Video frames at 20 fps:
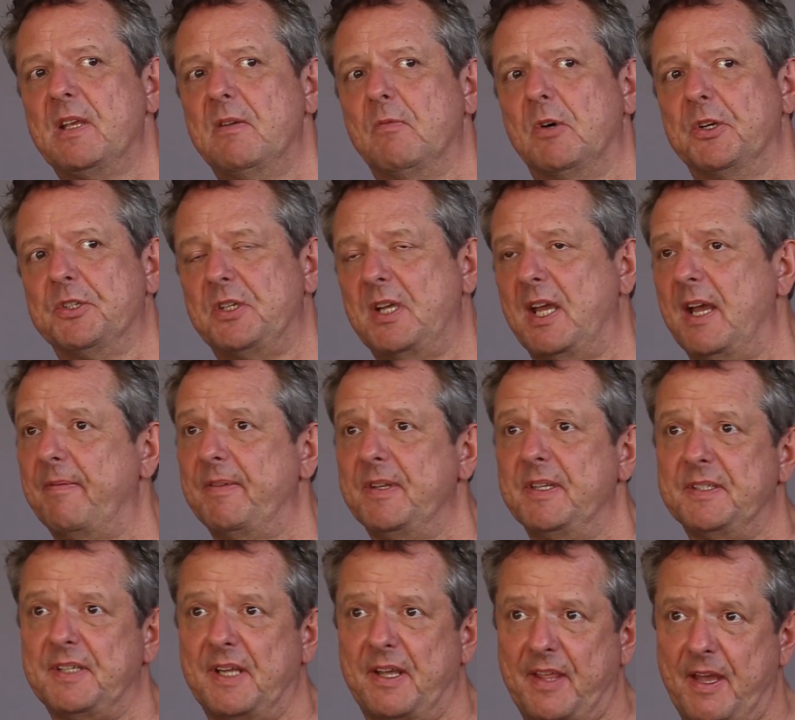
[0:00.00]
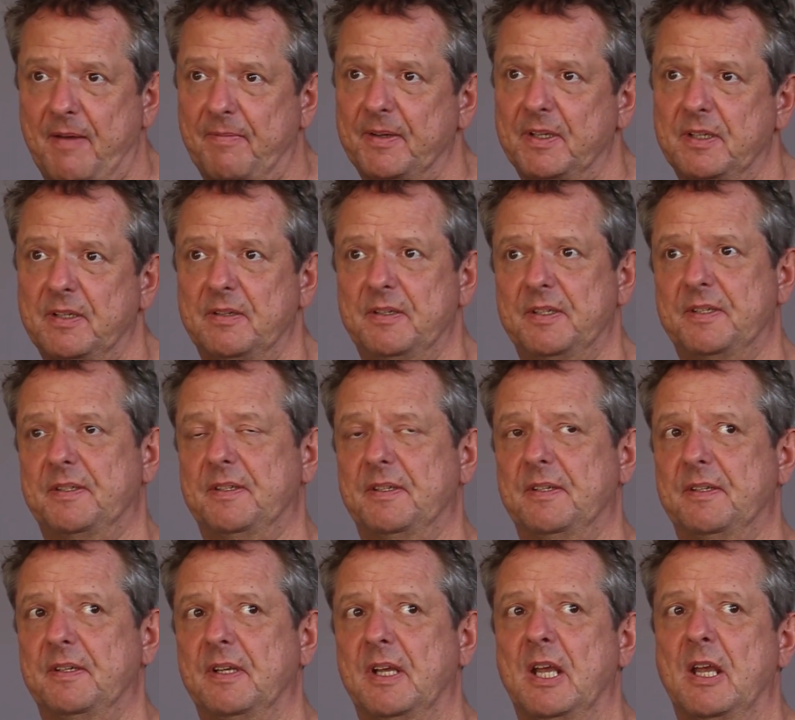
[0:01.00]
What you have in South Africa is
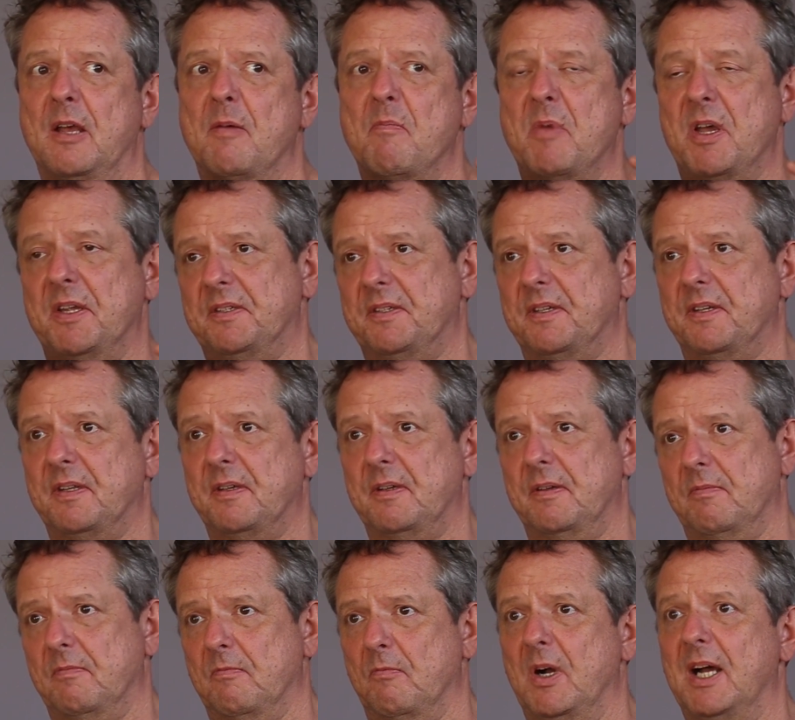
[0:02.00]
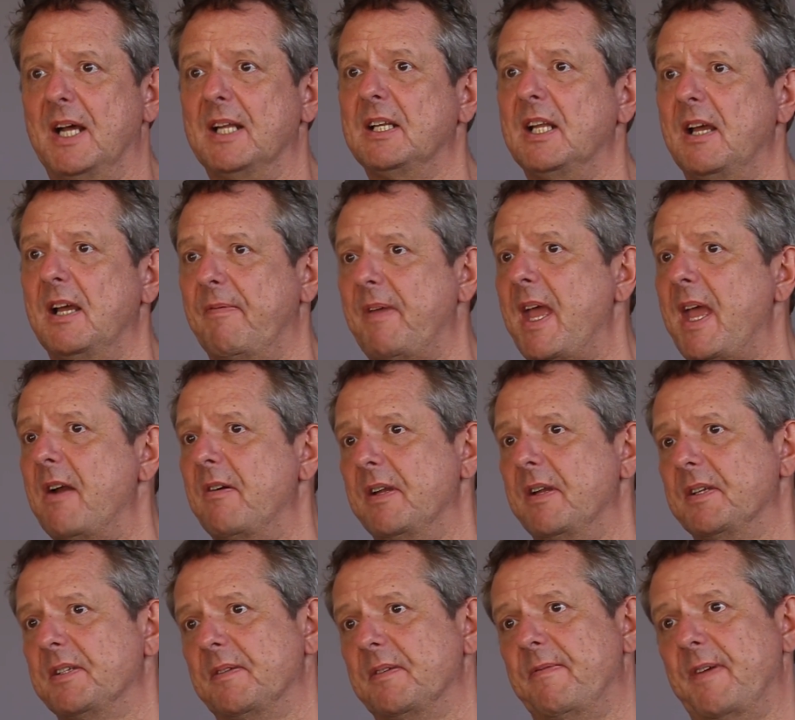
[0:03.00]
that most of the wildlife
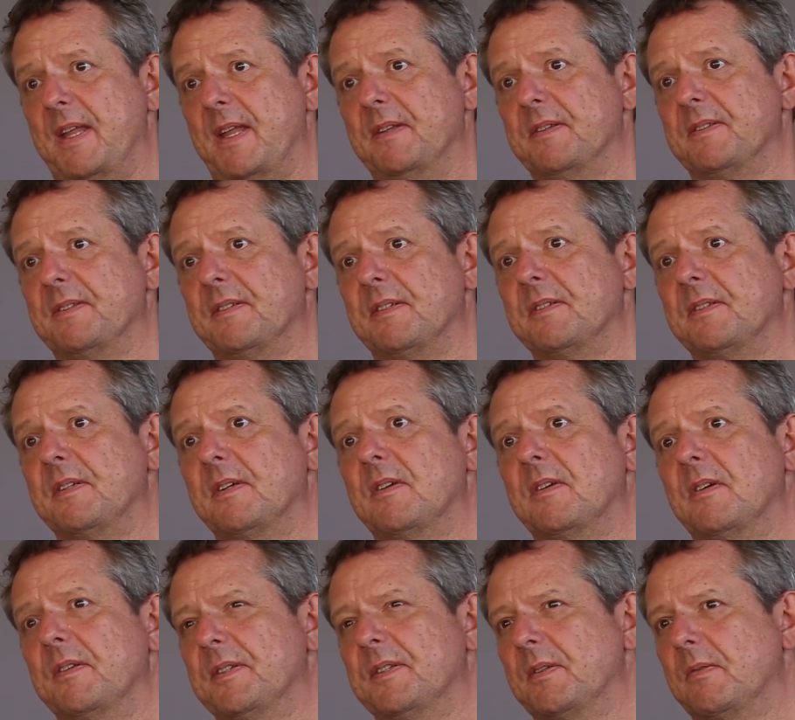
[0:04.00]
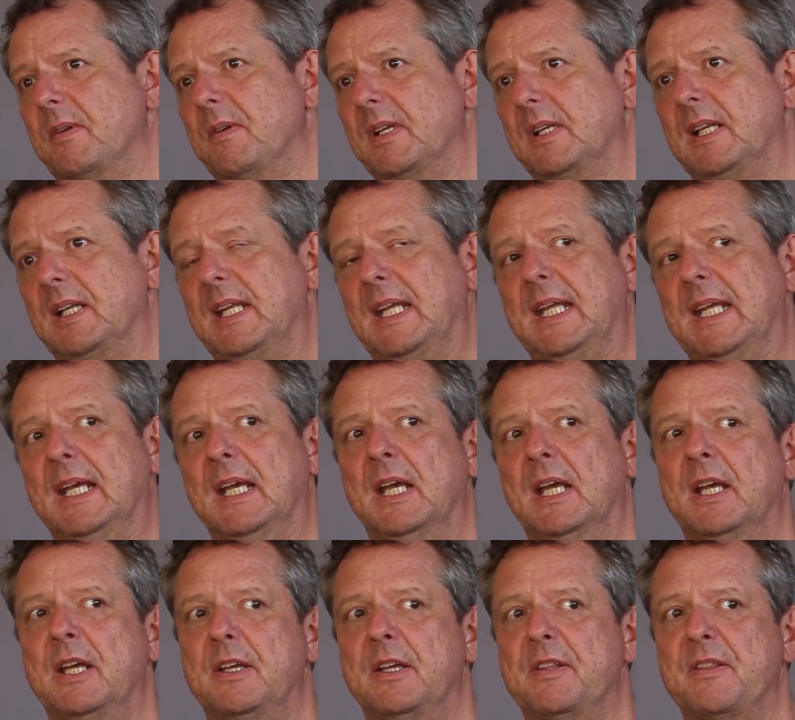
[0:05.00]
areas are fenced, and so consequently
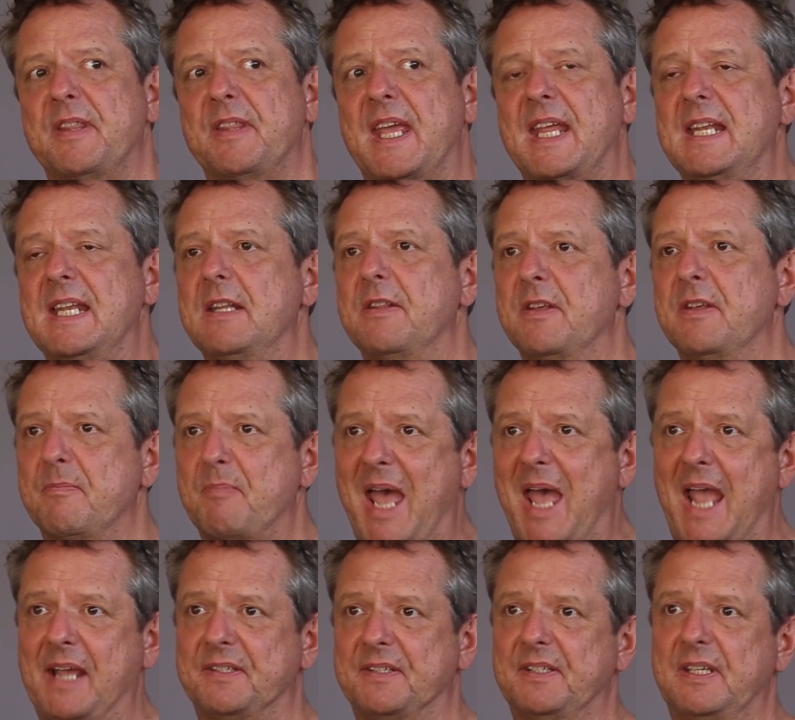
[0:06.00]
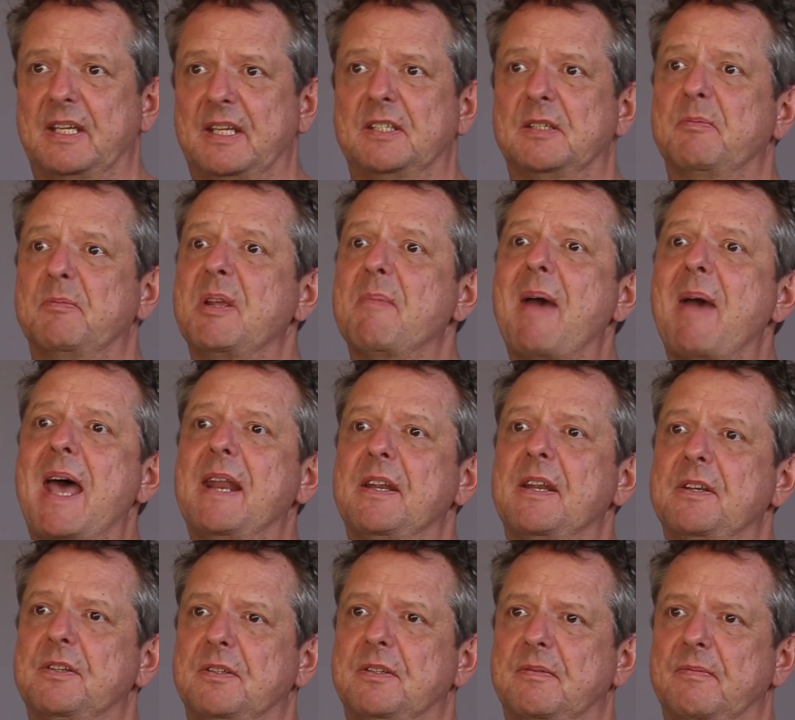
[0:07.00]
the packs need to be
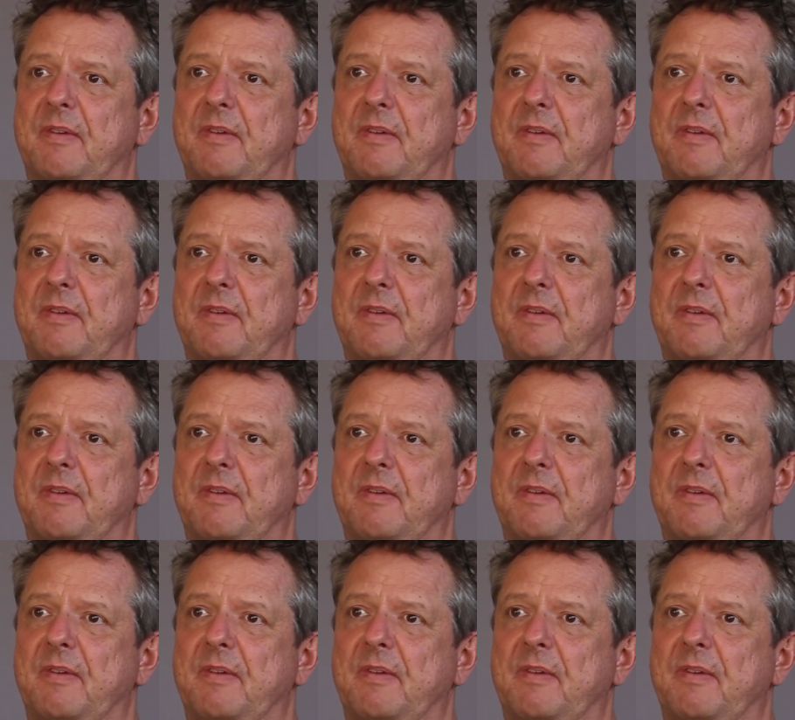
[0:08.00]
managed